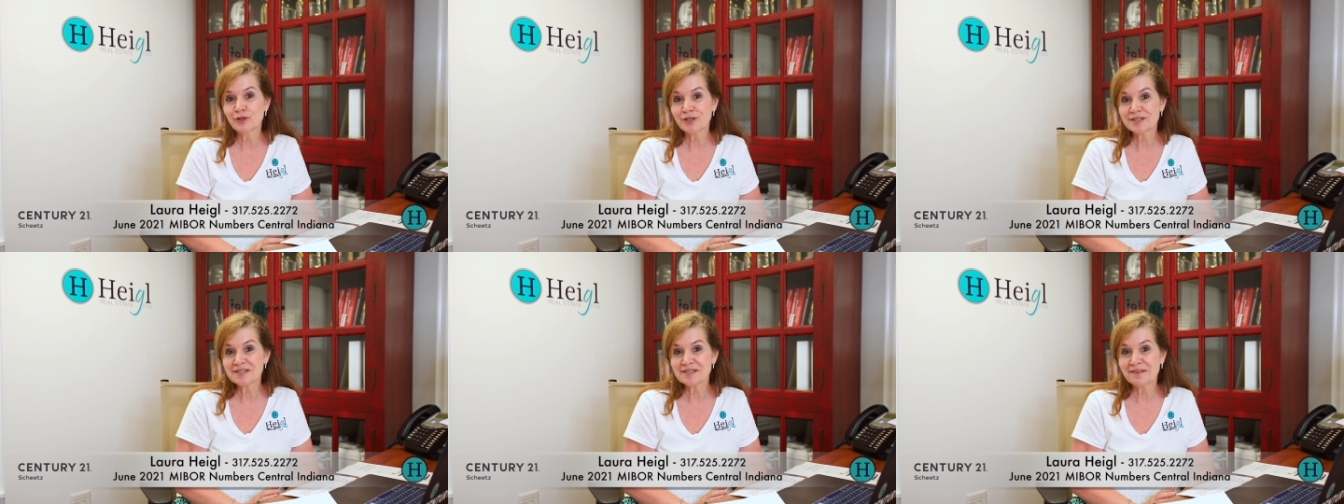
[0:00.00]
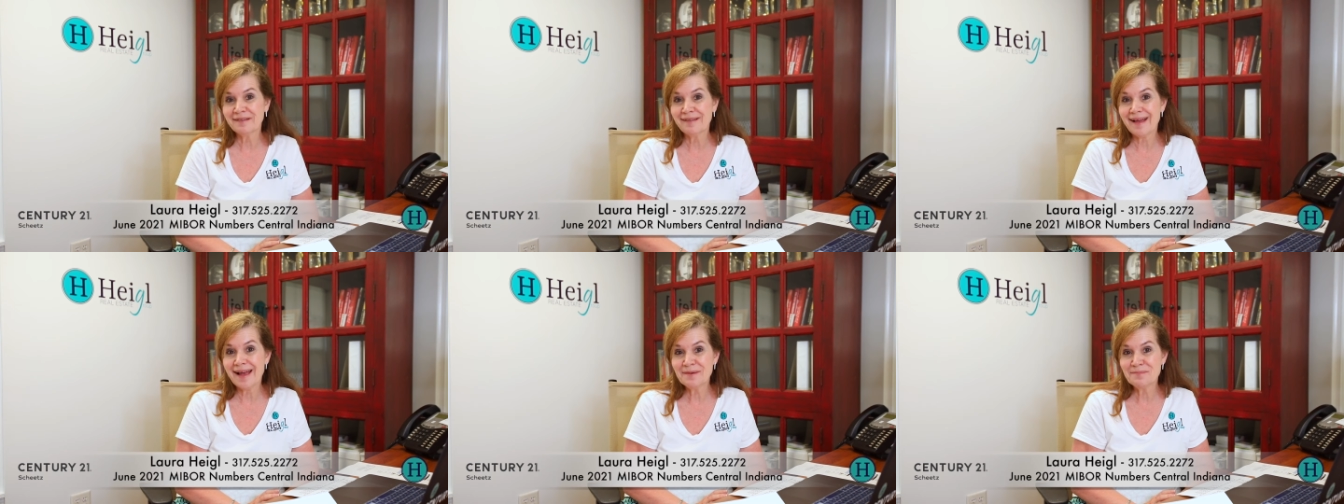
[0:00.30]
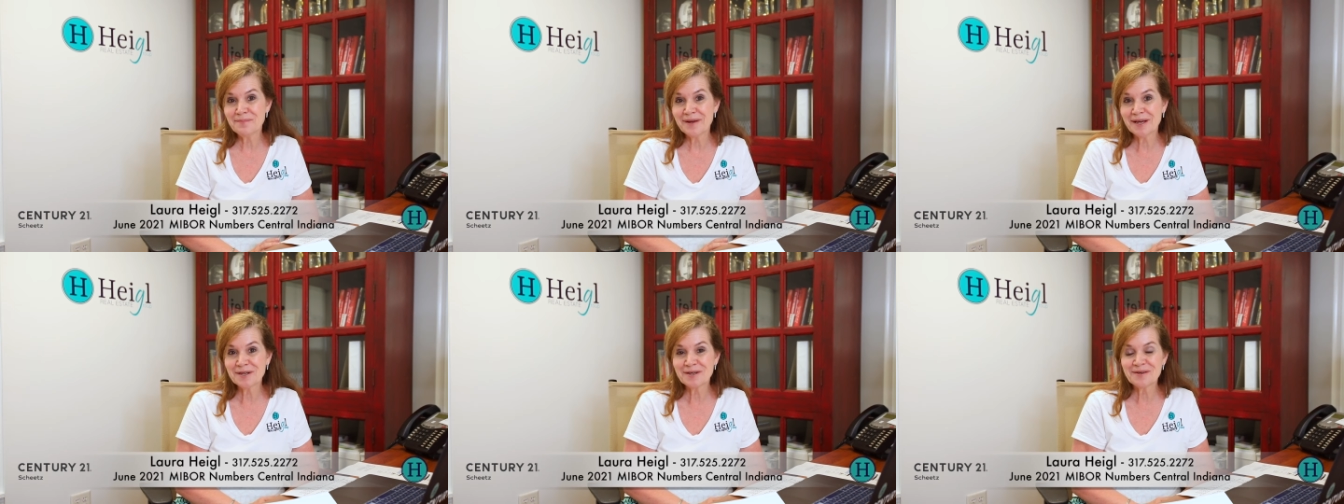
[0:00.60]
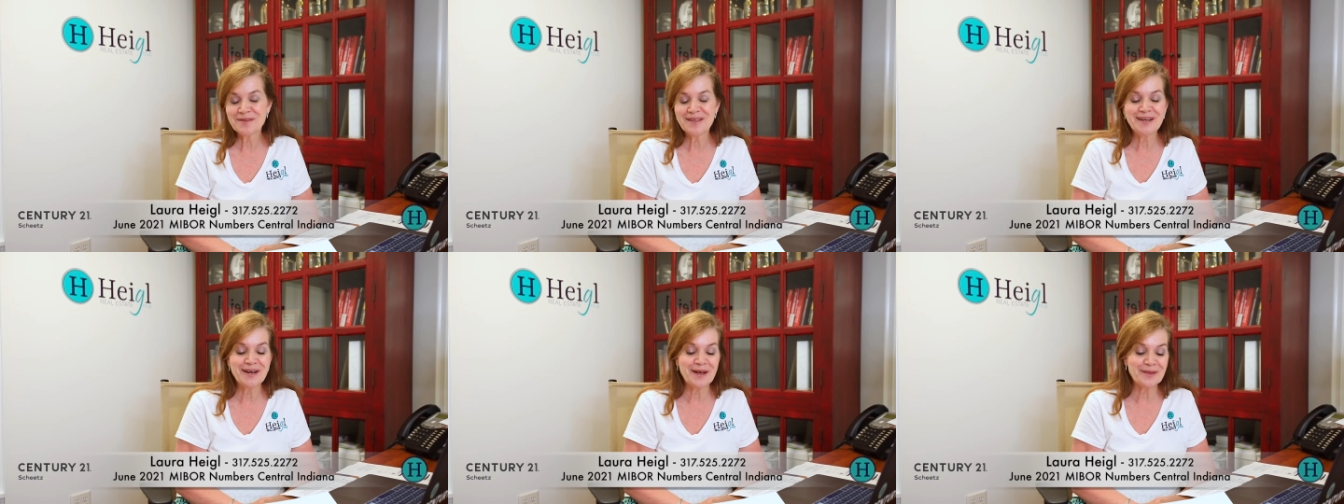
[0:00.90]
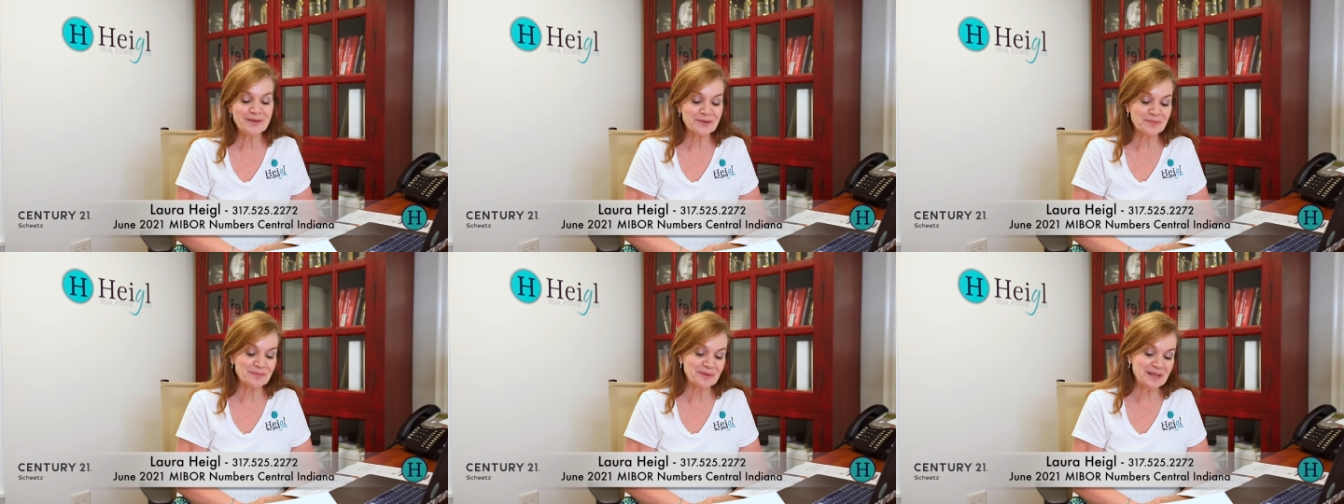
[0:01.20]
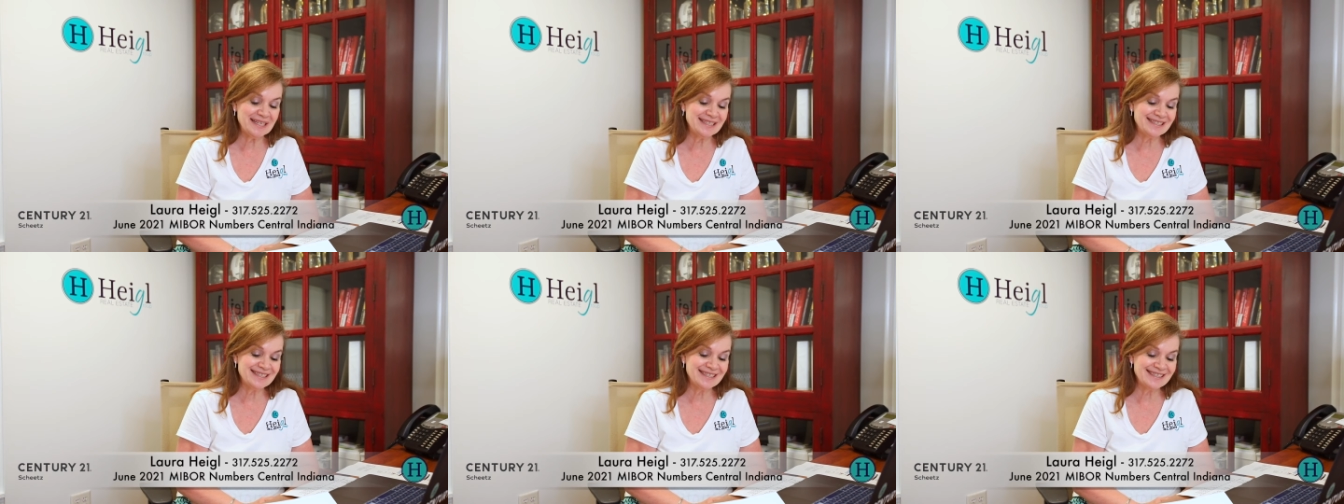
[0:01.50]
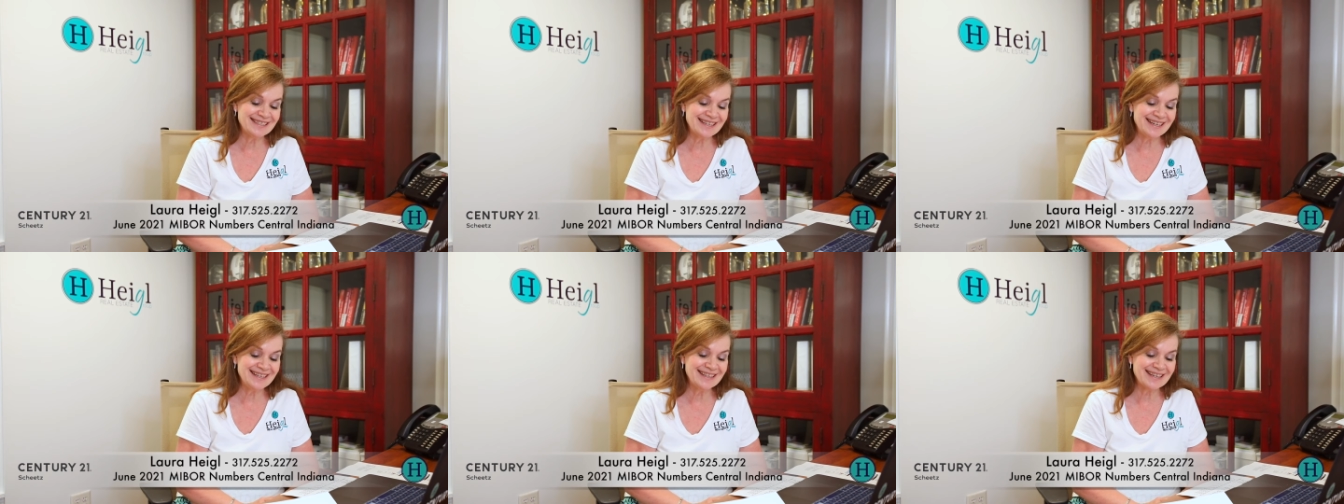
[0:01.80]
looks a lot better than other
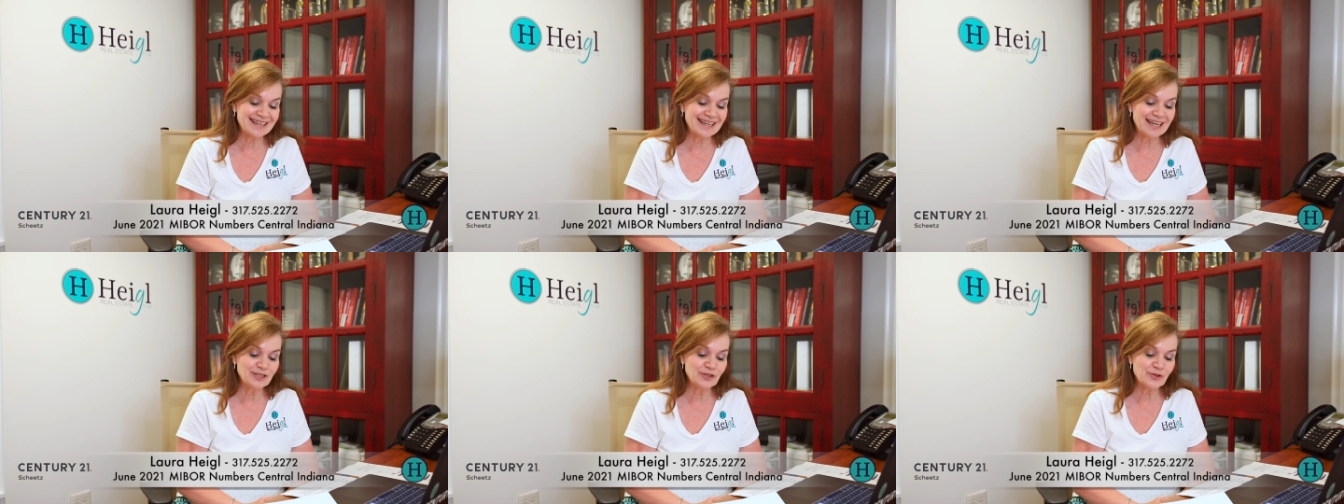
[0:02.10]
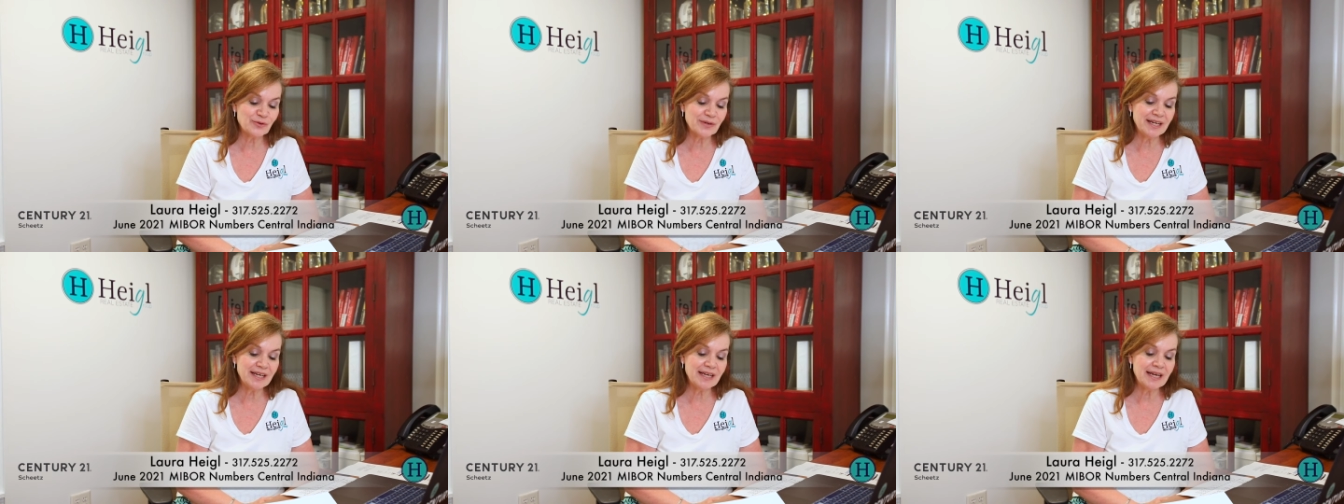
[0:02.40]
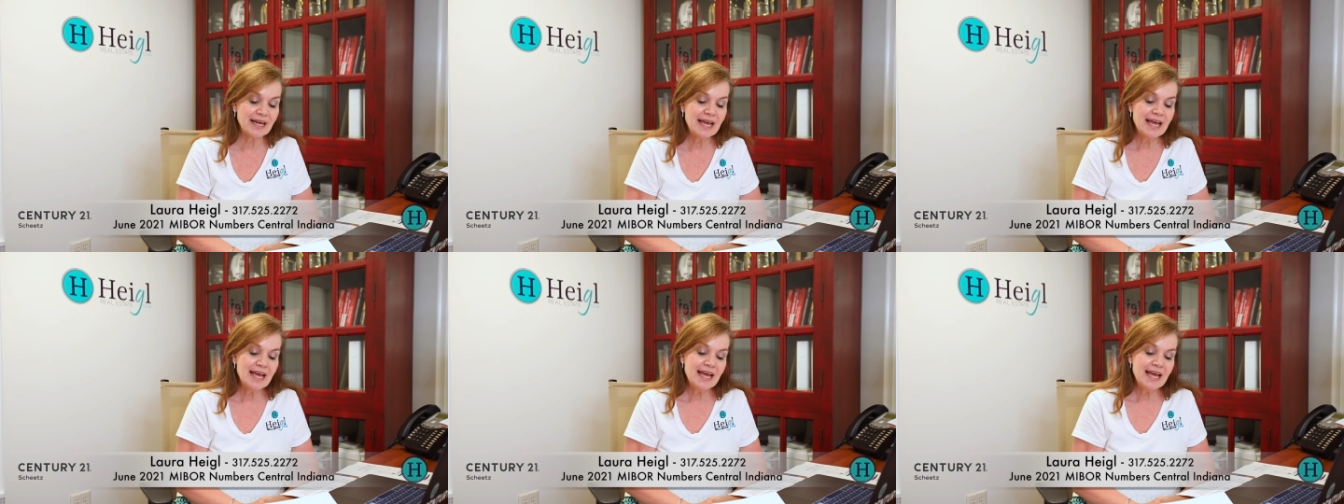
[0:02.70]
places in the country.